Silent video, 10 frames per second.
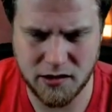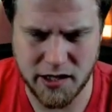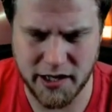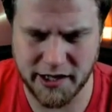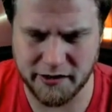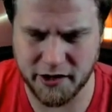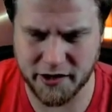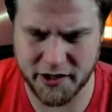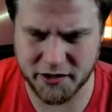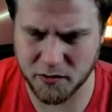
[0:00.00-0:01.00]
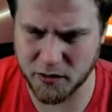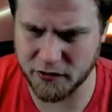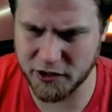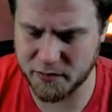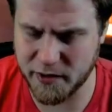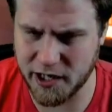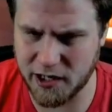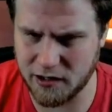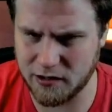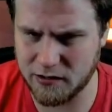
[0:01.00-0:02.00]
And get rid of this removal
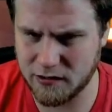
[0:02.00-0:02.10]
spell.